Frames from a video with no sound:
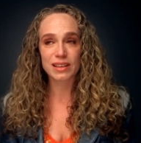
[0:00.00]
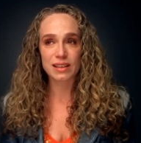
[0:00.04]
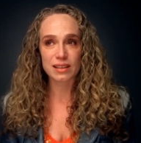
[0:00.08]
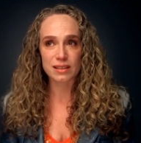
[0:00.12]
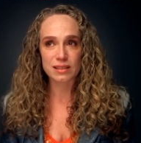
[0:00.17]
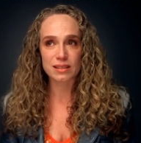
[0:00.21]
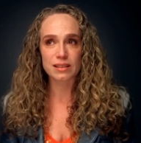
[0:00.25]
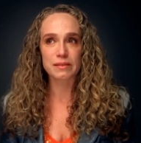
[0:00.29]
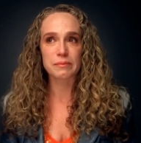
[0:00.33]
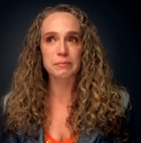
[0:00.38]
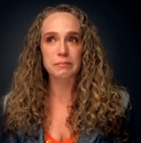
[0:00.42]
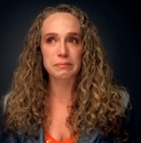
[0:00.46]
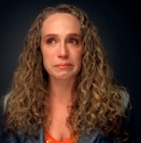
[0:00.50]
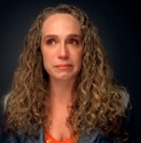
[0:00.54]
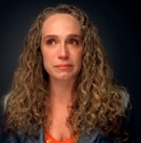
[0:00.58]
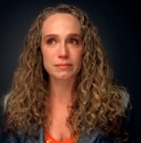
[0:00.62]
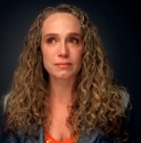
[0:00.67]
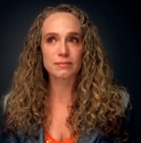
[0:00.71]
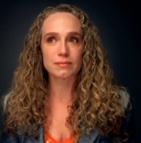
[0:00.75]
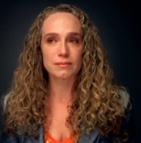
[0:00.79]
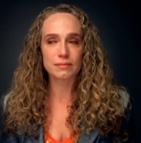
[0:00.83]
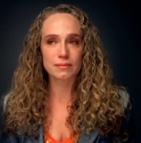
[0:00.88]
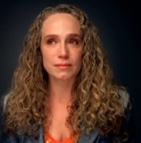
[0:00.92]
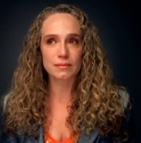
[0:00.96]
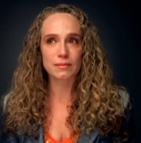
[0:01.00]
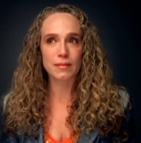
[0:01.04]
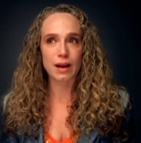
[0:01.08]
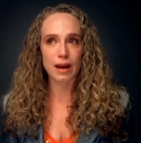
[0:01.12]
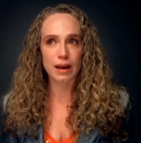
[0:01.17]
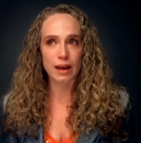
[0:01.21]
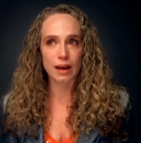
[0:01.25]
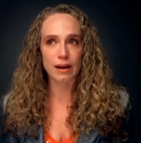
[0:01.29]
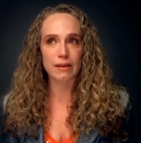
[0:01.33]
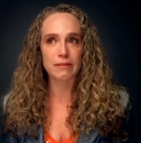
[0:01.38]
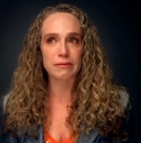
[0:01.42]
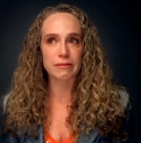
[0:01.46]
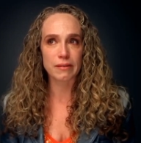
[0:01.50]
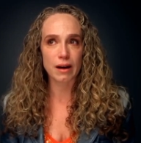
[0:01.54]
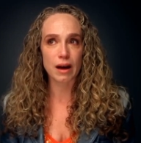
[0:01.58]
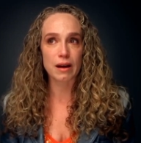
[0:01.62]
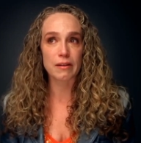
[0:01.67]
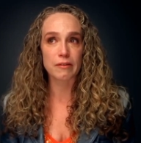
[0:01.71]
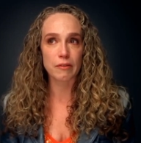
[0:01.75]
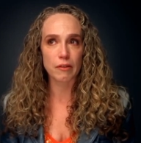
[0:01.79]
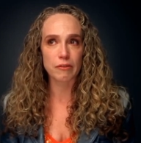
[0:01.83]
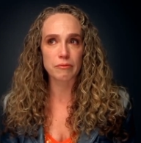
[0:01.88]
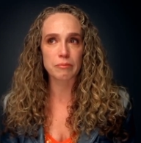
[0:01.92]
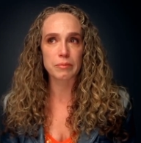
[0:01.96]
because it, I have
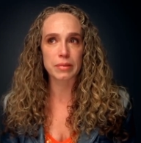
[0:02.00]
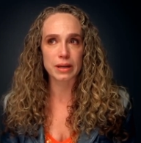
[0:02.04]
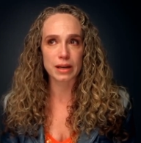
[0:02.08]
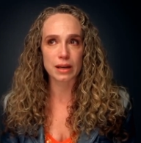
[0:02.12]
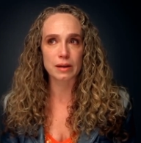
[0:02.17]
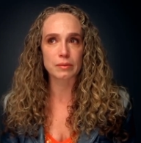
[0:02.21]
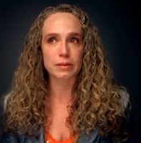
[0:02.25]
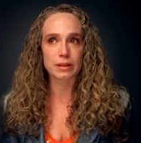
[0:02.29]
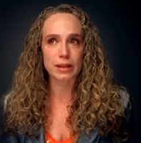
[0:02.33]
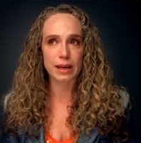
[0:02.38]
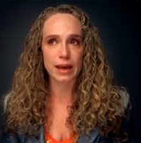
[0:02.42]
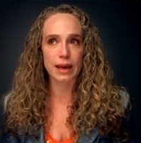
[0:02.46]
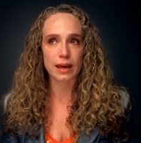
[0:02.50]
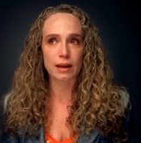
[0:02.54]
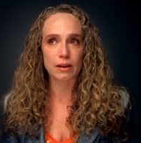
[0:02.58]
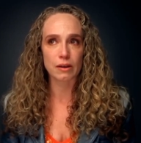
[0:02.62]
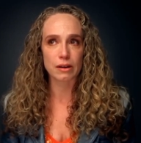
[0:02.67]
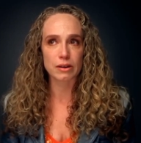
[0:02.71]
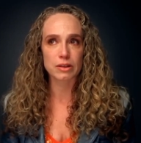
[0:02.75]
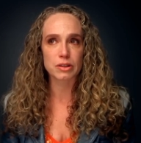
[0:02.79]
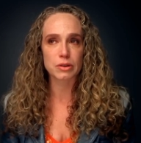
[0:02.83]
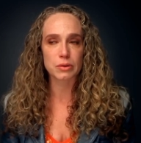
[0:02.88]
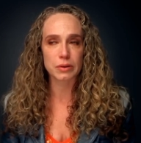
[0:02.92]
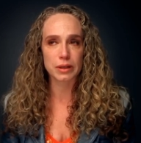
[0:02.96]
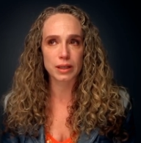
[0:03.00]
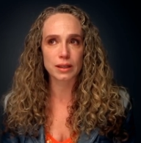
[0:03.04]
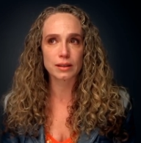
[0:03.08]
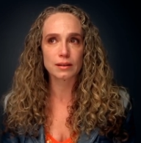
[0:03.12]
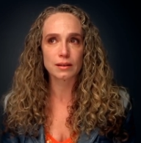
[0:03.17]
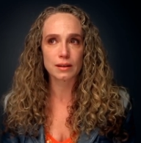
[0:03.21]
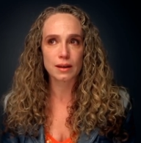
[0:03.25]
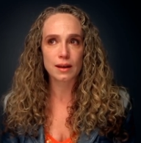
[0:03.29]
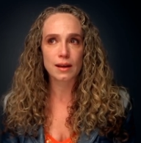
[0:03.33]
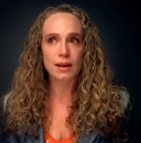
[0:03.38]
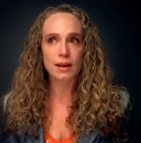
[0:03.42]
I've been able to hang on to it.